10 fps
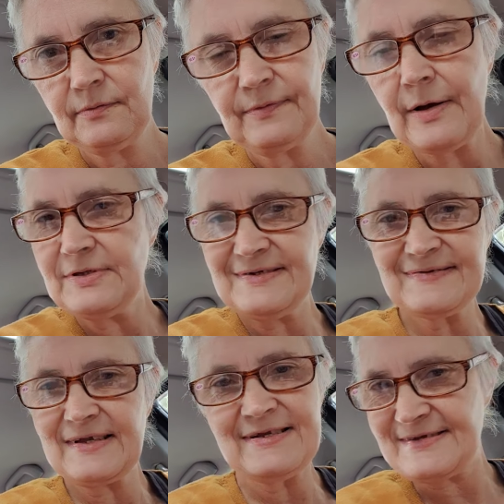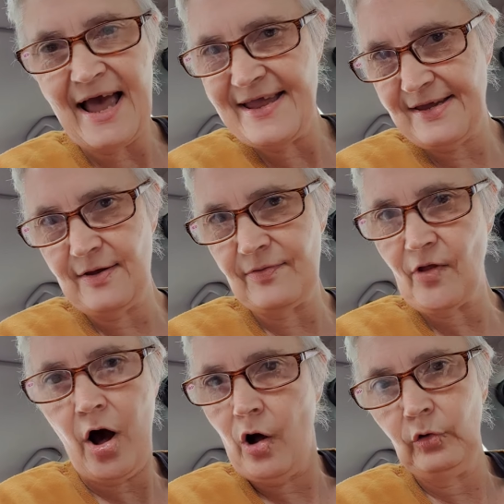They were just going to take
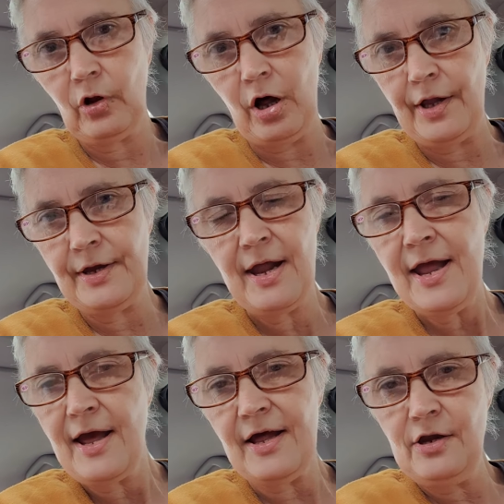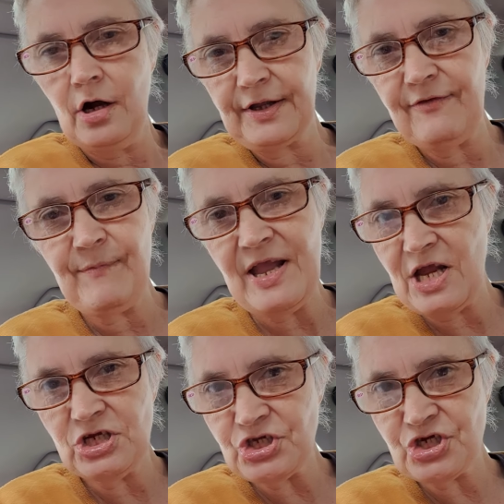the whole lot and not give me
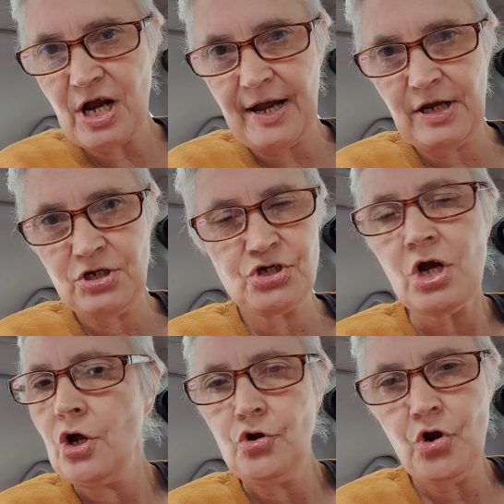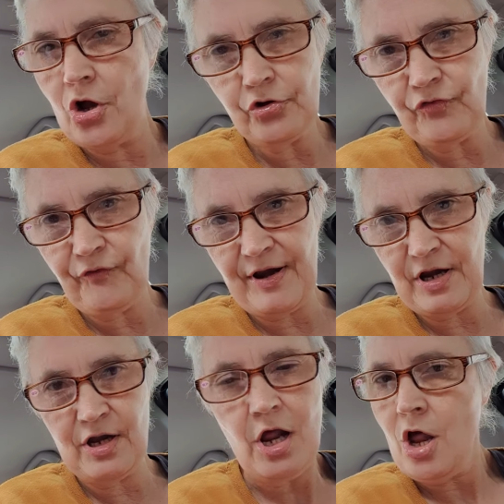any change, no
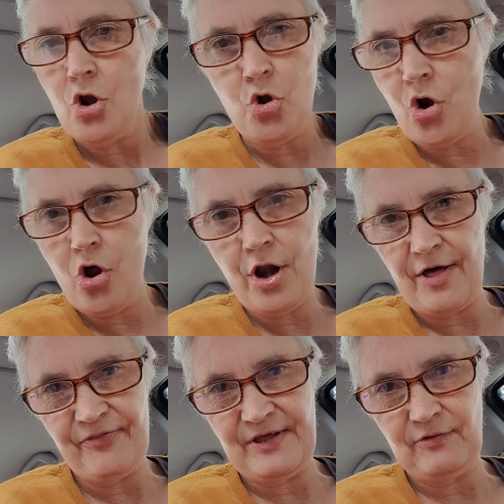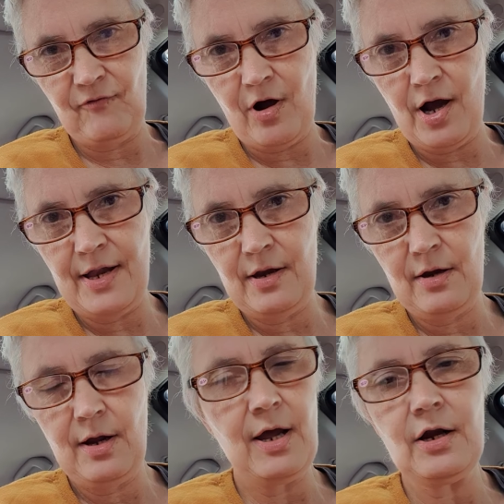credit, no nothing, right?
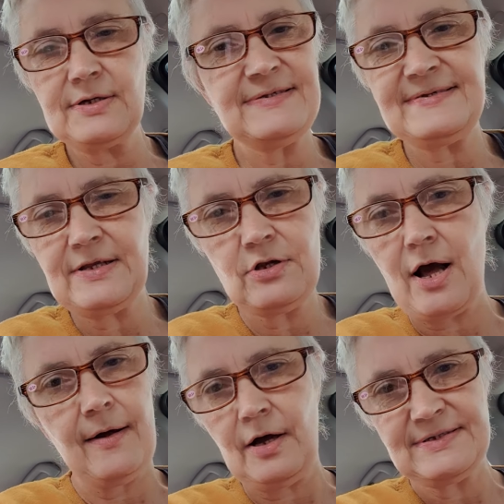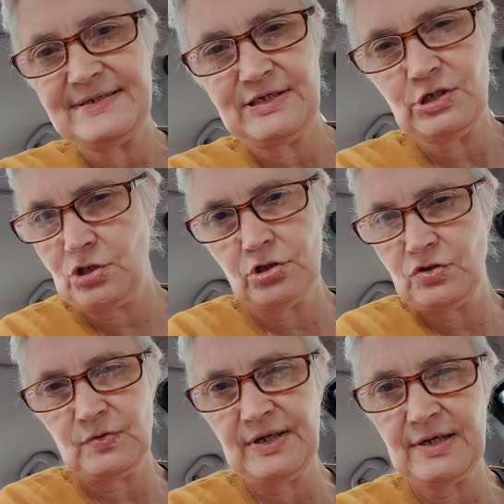And I said, no. I said, you're not
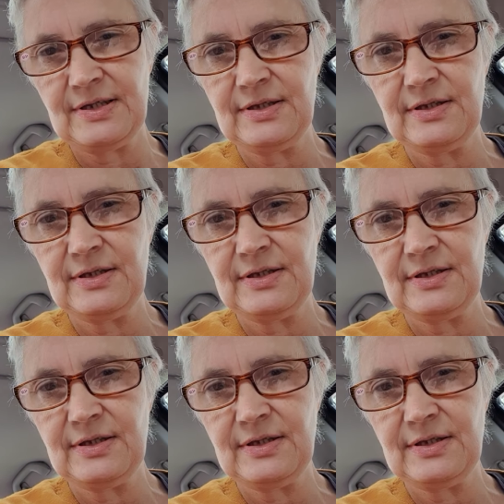doing it.